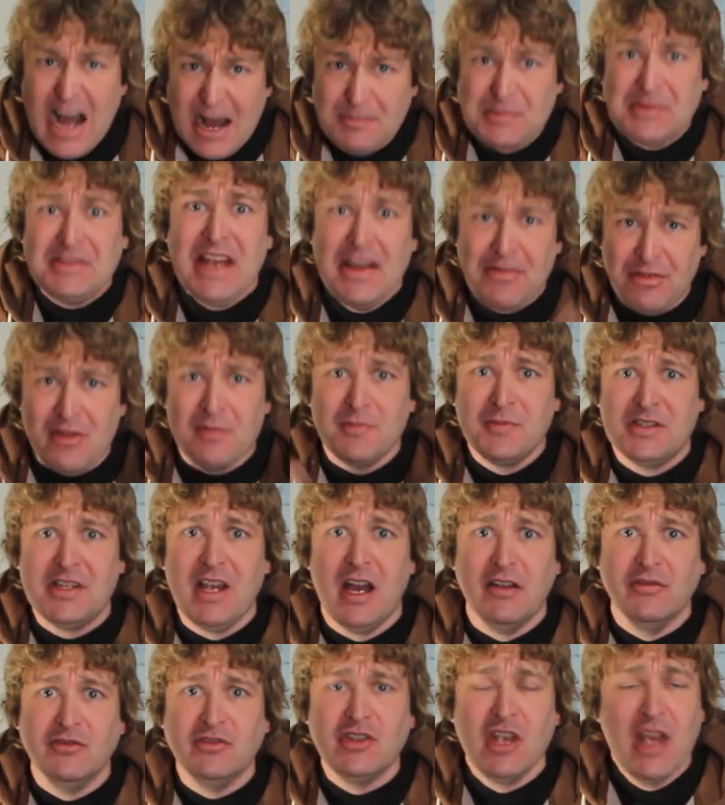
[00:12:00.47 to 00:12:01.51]
upset
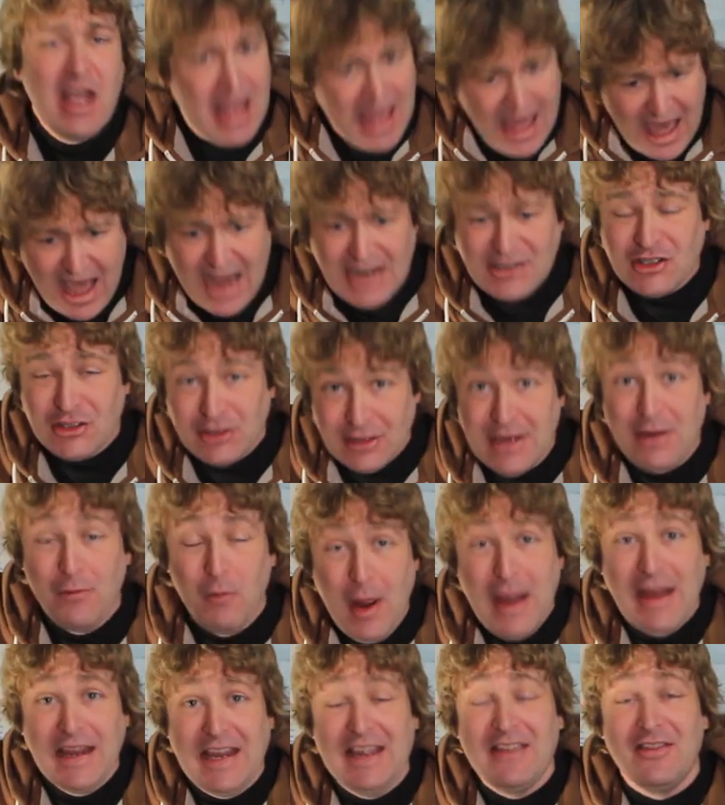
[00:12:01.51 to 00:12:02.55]
themselves, actually
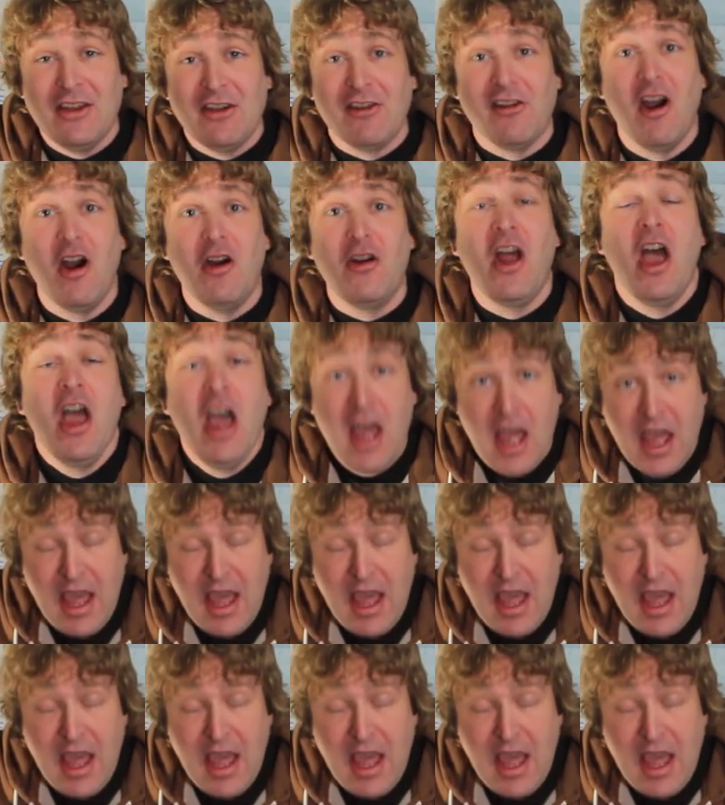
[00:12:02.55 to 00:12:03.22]
waking their own